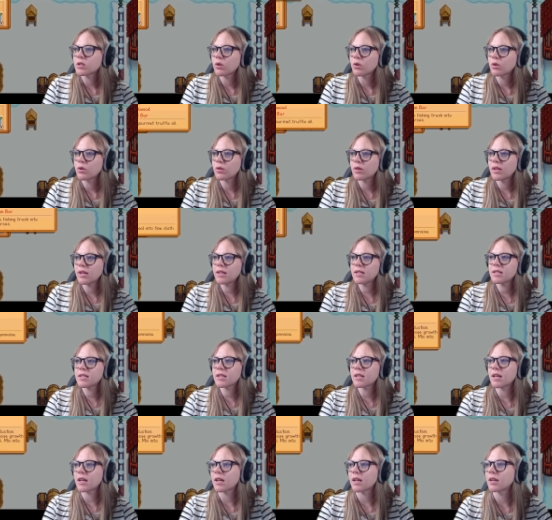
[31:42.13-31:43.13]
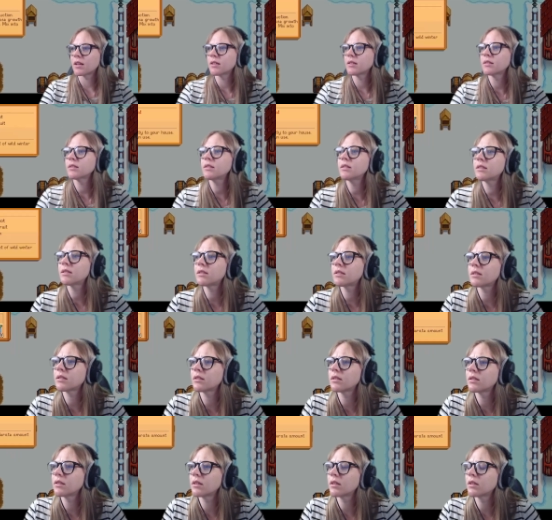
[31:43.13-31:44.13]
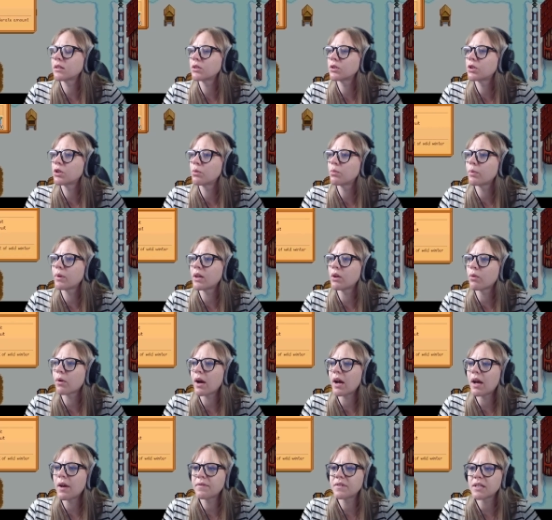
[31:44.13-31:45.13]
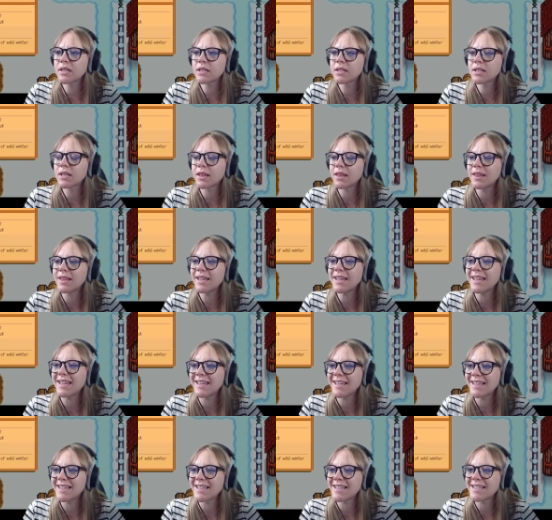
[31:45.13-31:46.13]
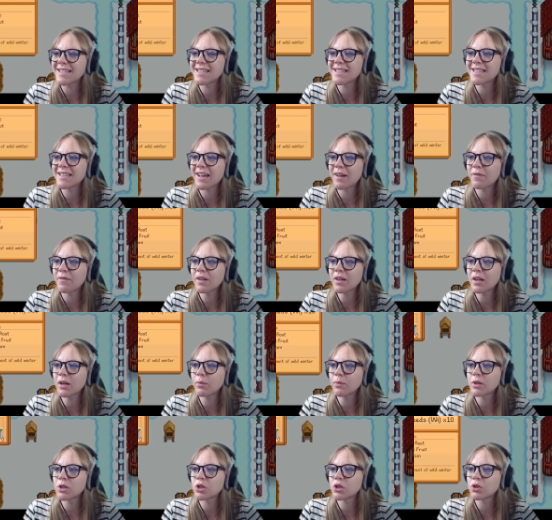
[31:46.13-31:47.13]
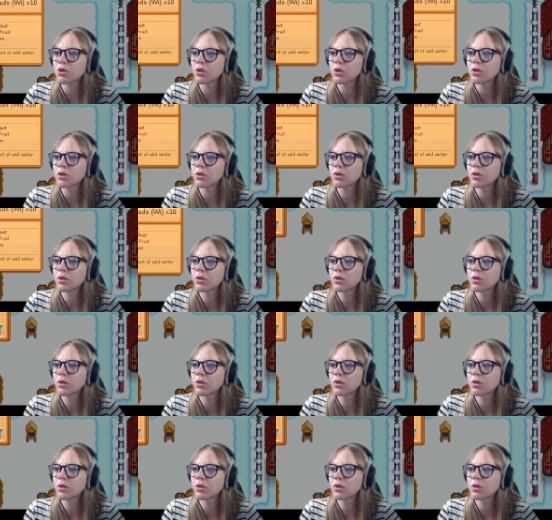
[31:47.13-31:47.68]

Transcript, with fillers: so these things... Should we craft into these? I feel like we should.